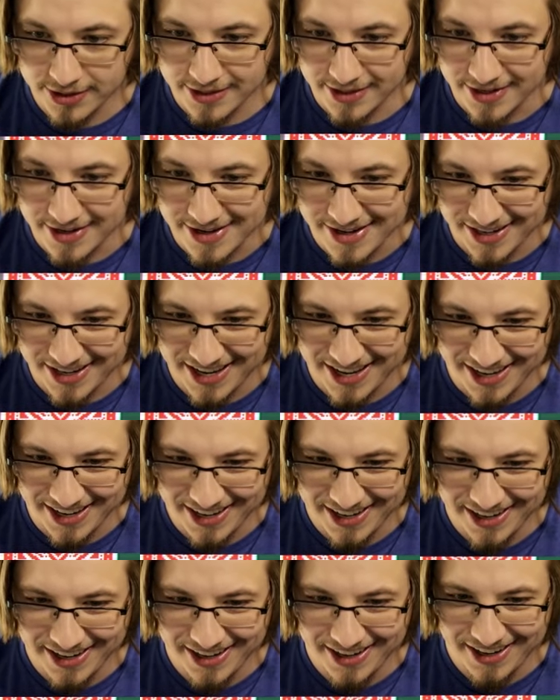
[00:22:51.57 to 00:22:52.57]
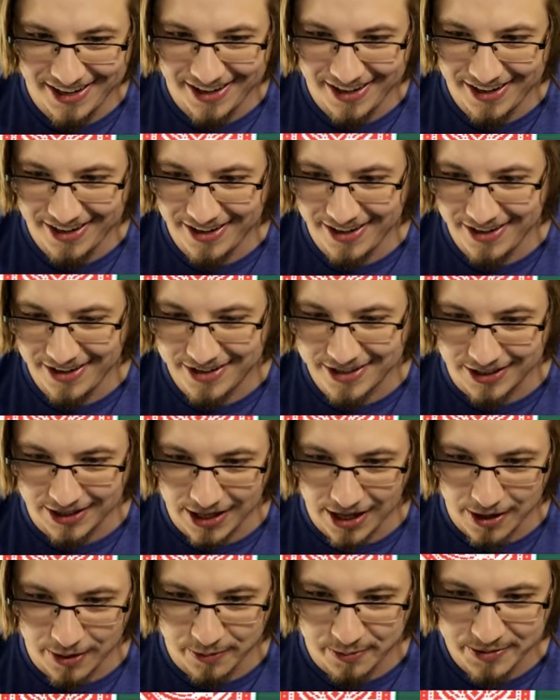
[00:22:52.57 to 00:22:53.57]
need
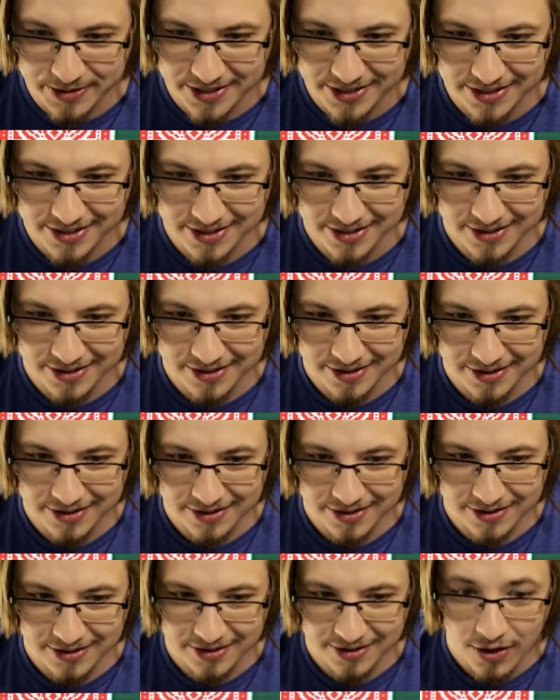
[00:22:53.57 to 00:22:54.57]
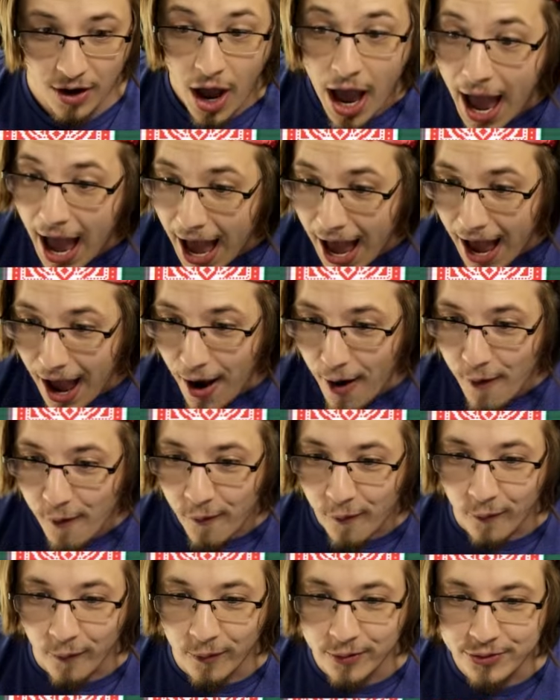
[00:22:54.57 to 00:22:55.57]
clubs.
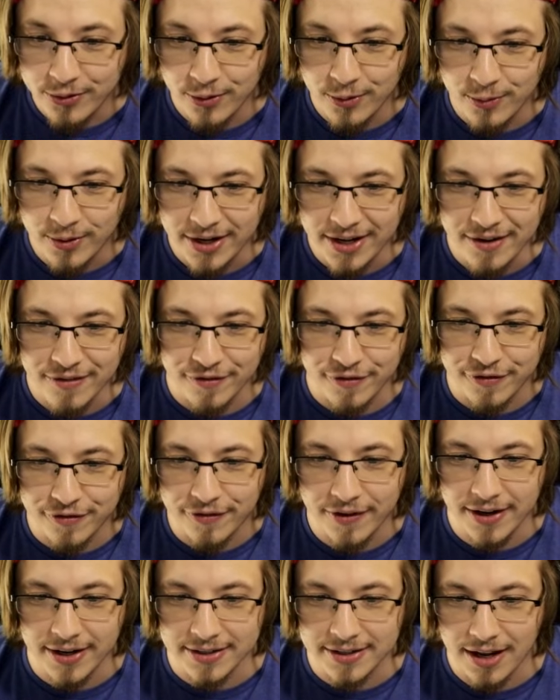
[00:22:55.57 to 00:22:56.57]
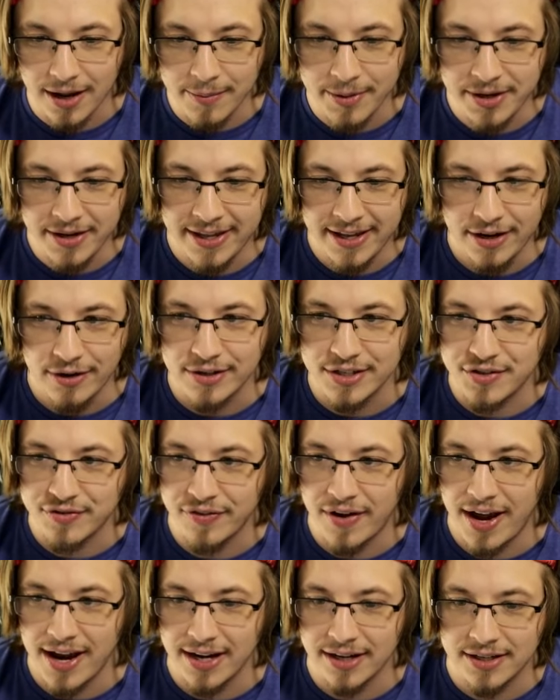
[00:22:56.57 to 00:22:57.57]
How? Dude, we're getting fucked. I mean, here it's
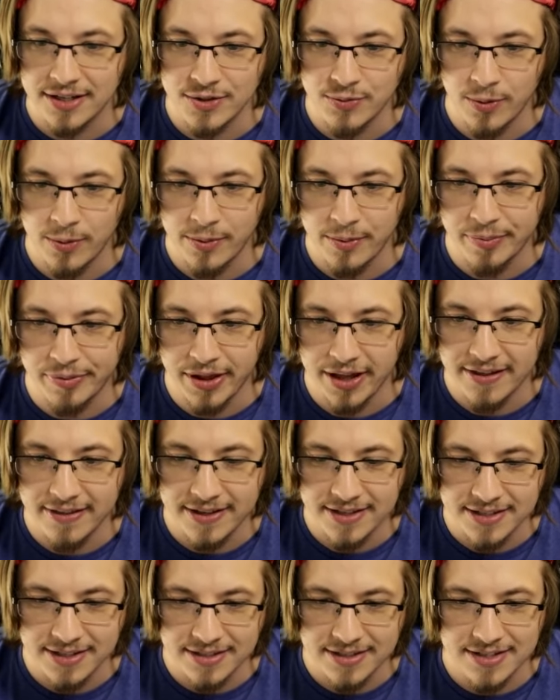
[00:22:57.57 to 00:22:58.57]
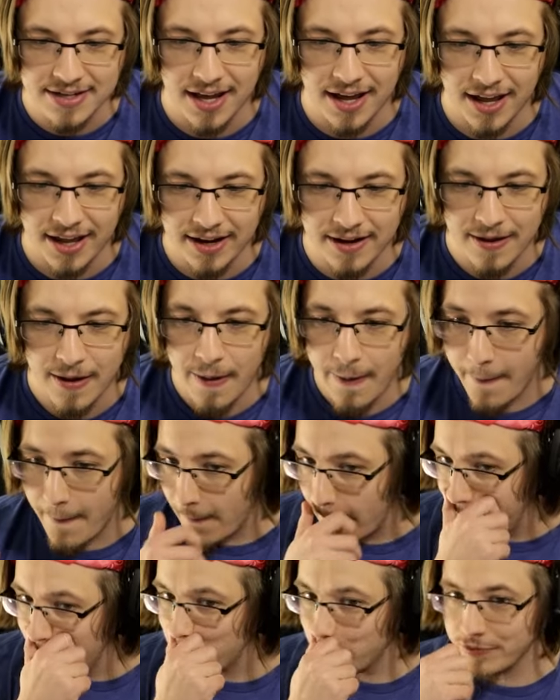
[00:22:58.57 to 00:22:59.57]
fine, because when we play these, it's not
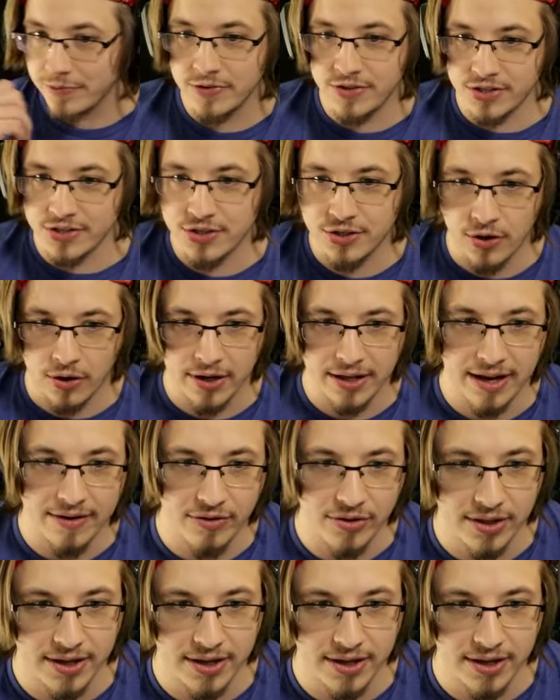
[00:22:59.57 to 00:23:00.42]
discarding everything